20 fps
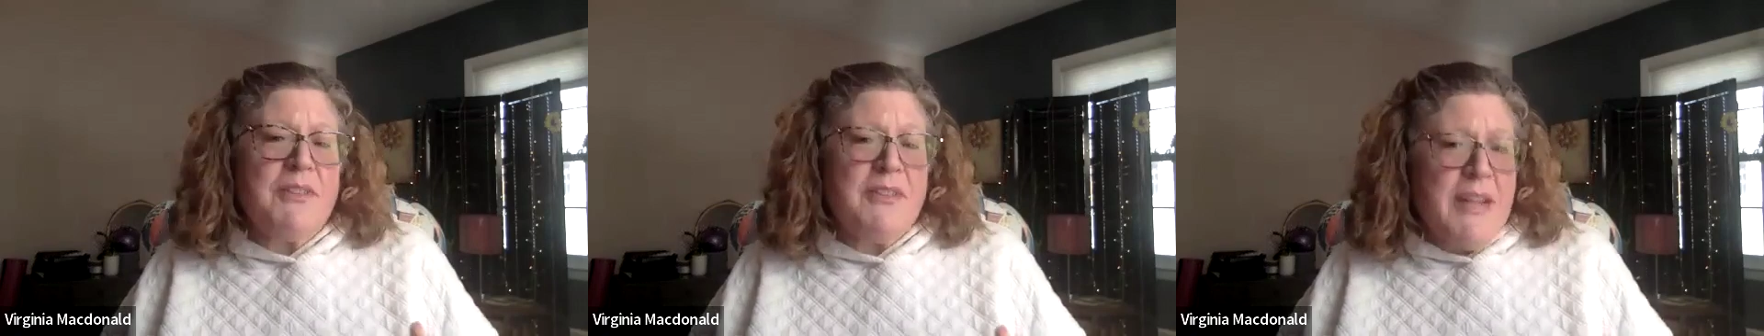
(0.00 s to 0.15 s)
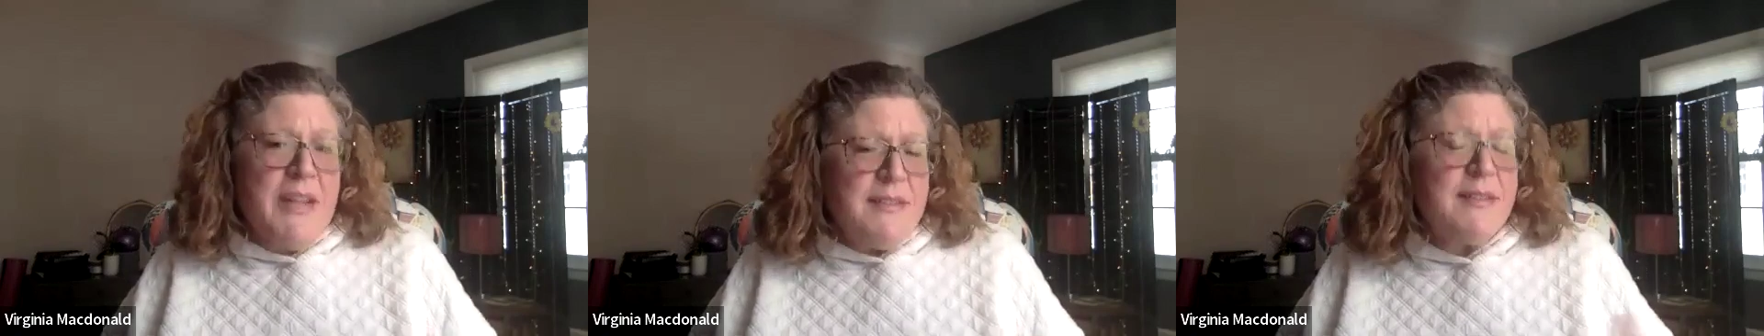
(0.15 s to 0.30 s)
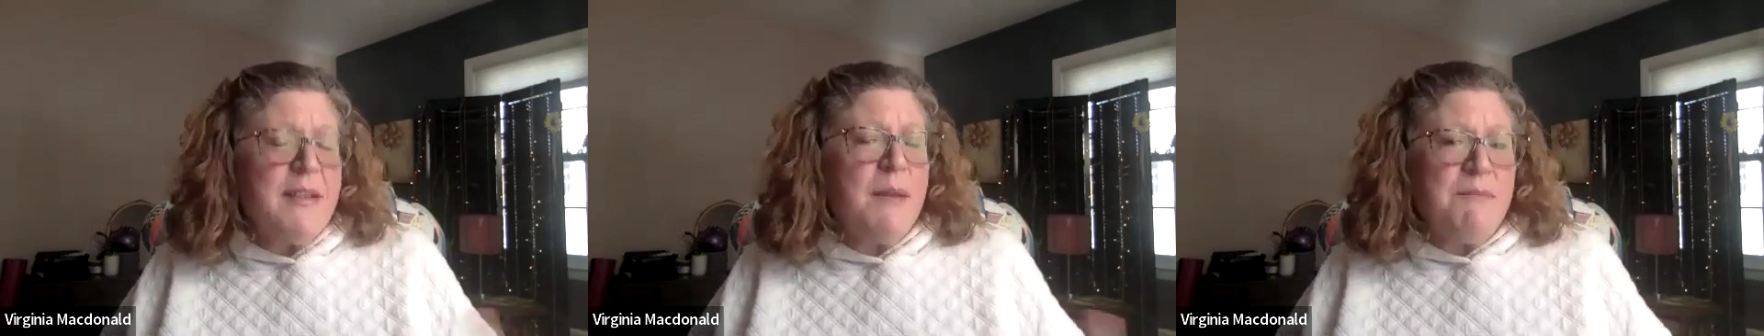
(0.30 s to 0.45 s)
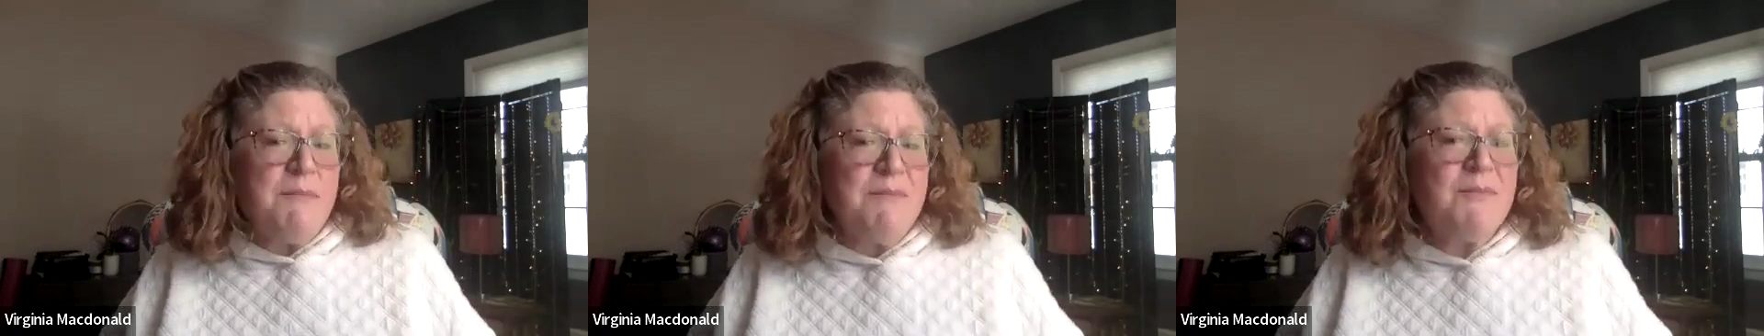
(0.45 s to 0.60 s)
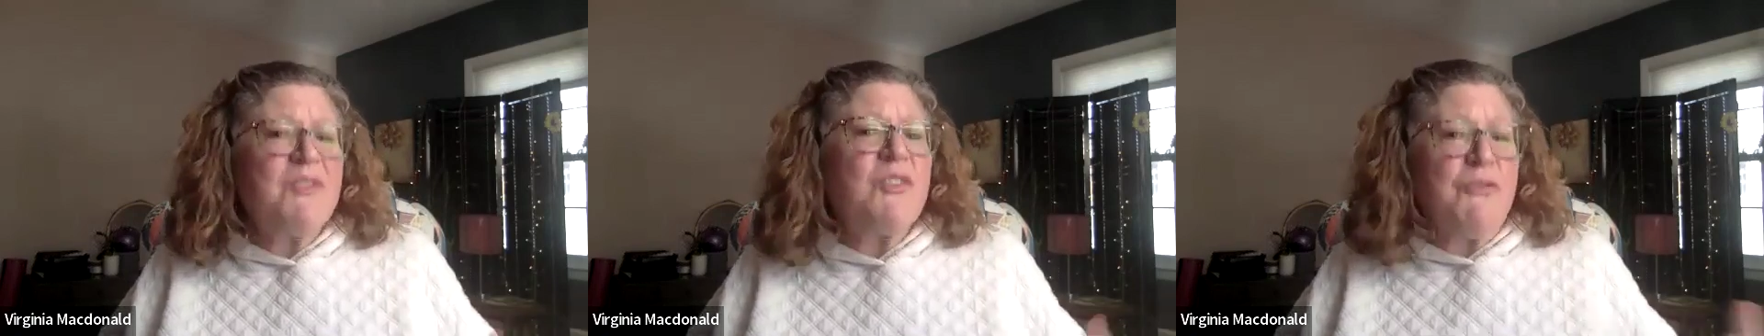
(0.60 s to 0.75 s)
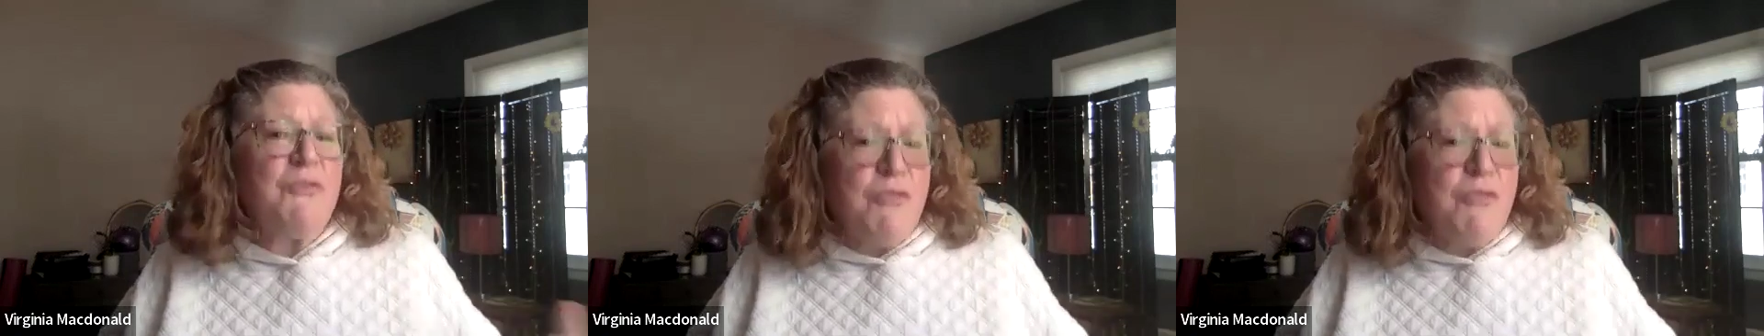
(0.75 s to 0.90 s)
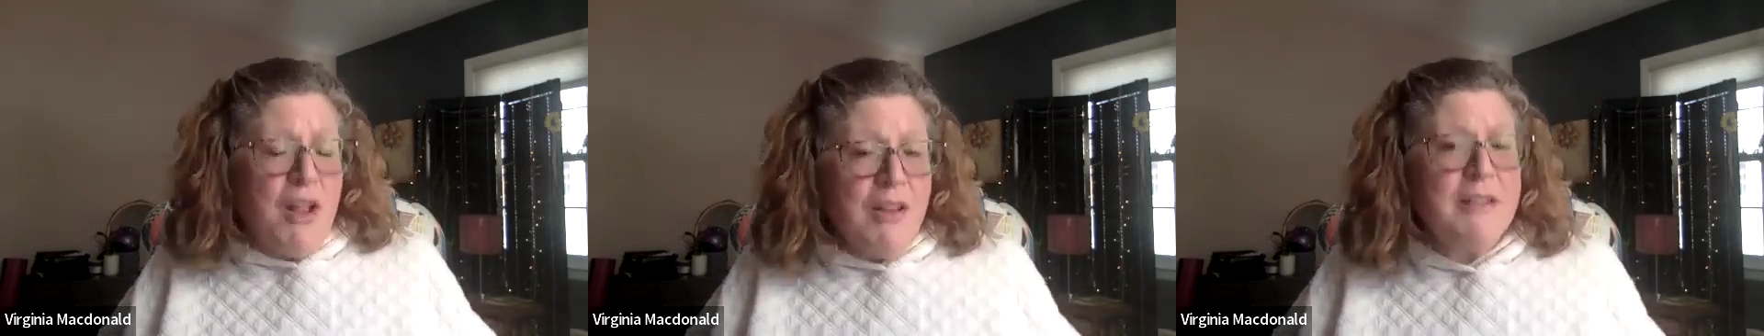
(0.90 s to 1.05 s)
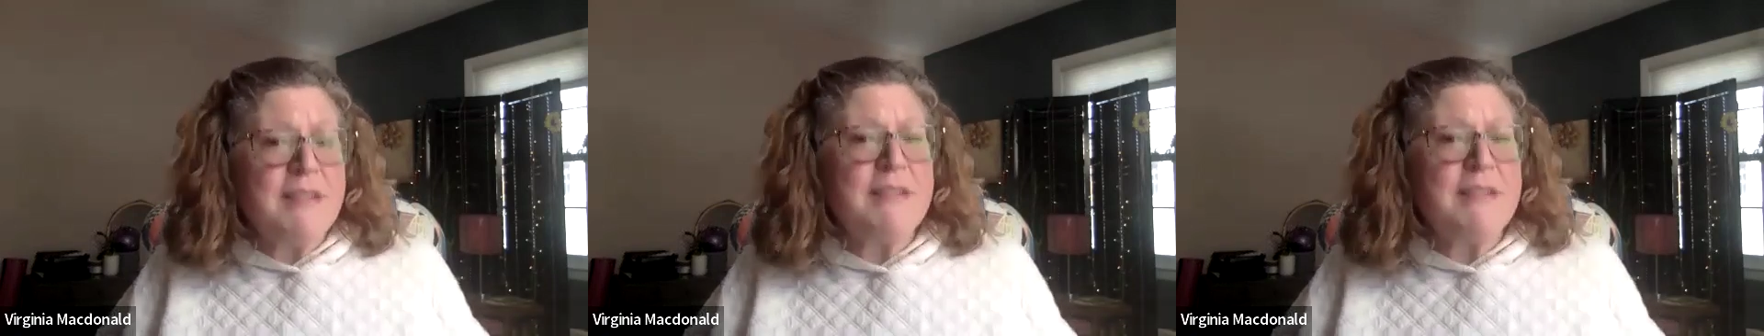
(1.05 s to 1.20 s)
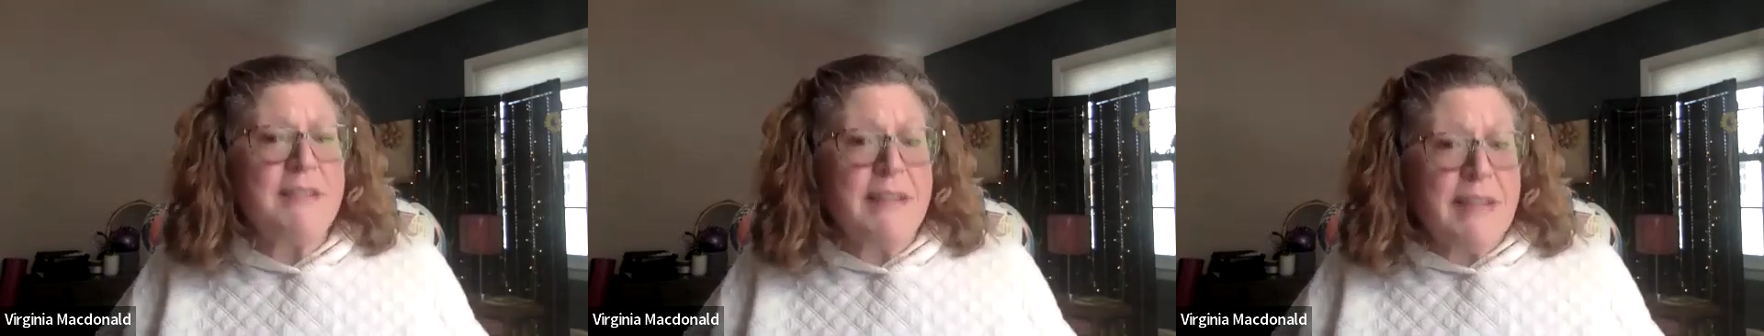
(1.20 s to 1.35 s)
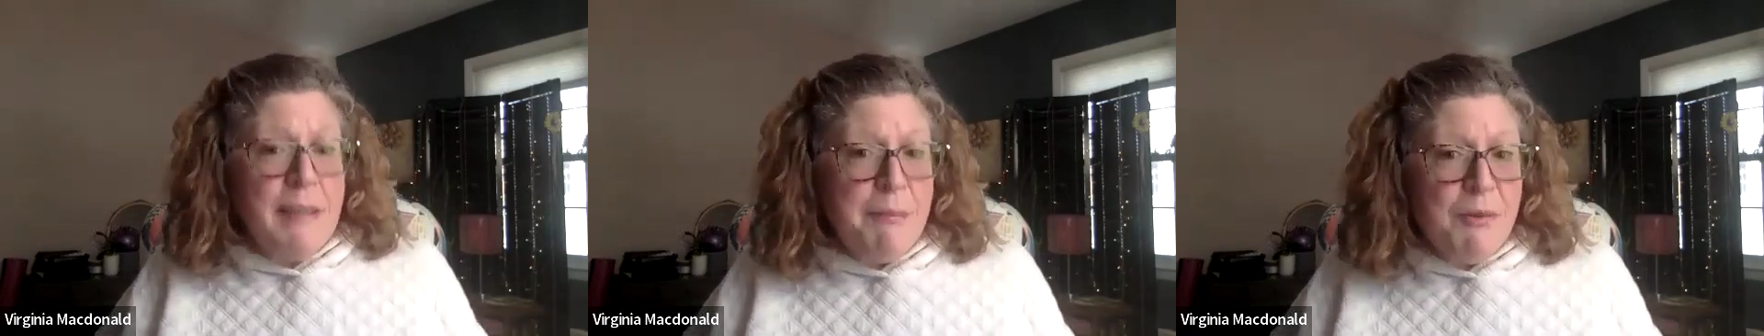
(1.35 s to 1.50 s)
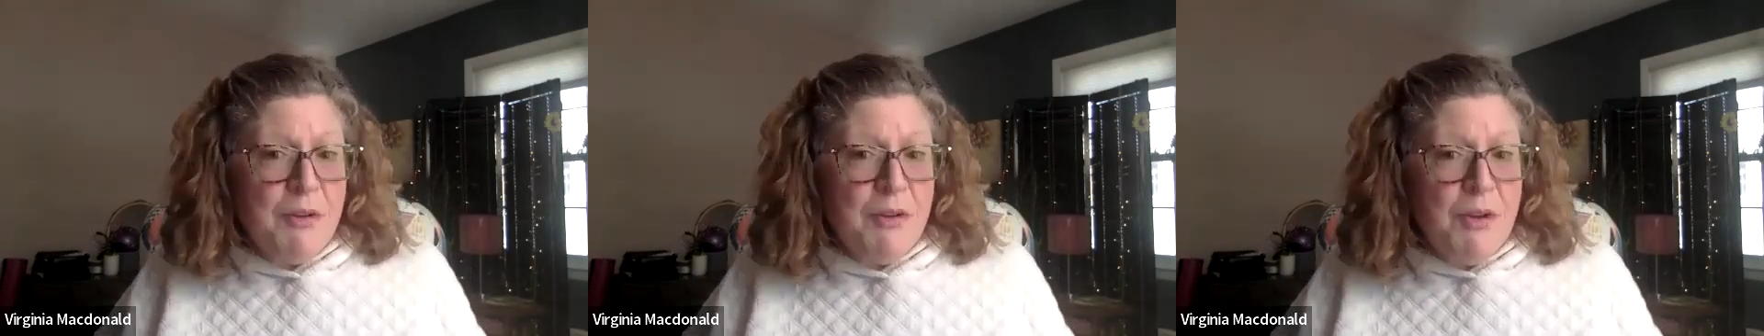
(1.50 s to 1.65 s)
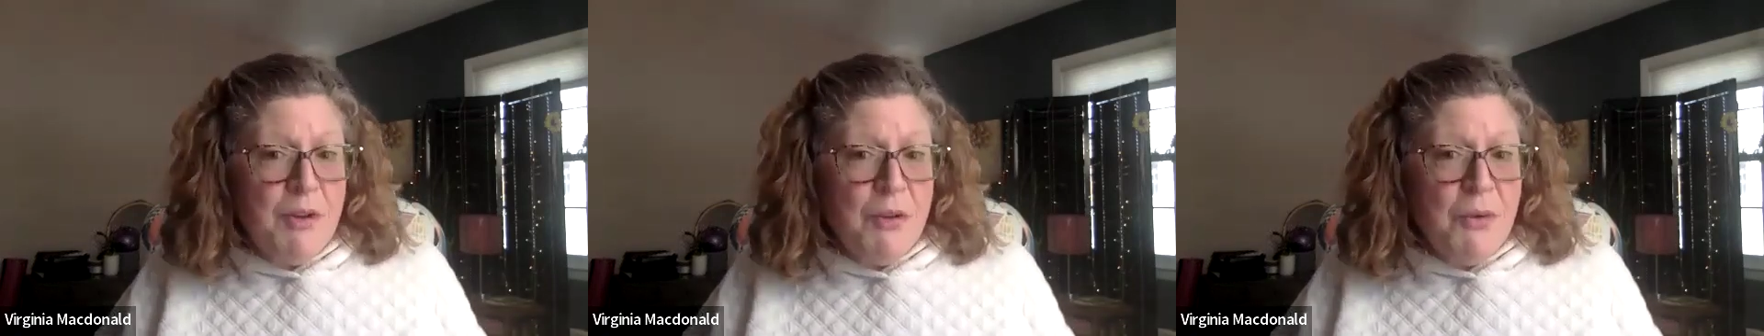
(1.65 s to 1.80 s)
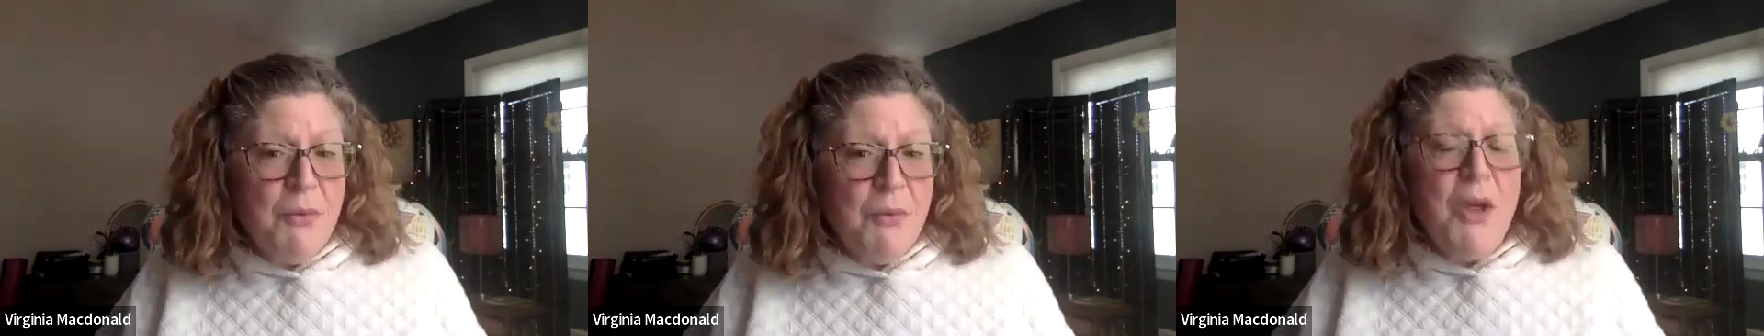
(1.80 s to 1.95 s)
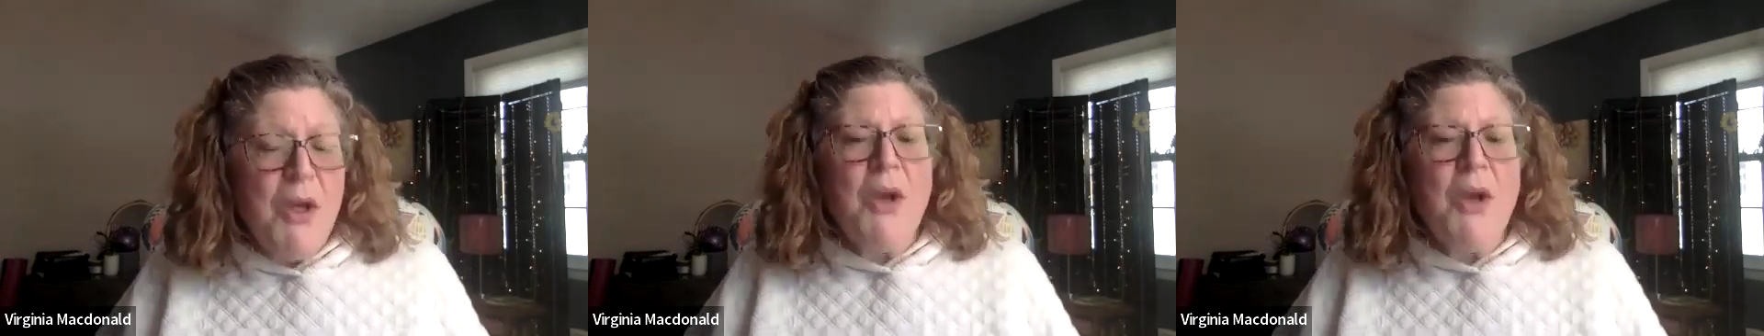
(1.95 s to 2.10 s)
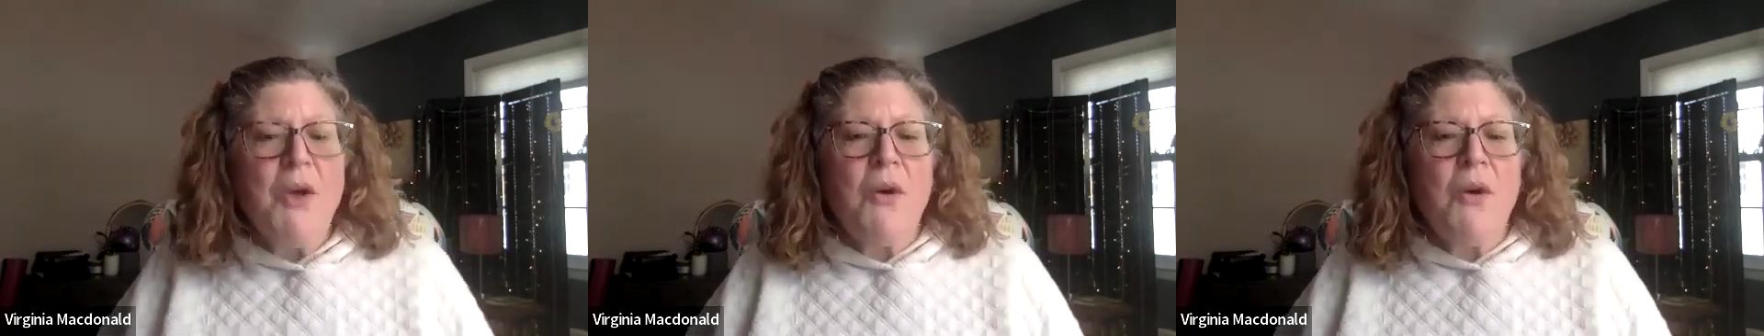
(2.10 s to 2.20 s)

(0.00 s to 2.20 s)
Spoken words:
say, some to fall asleep to,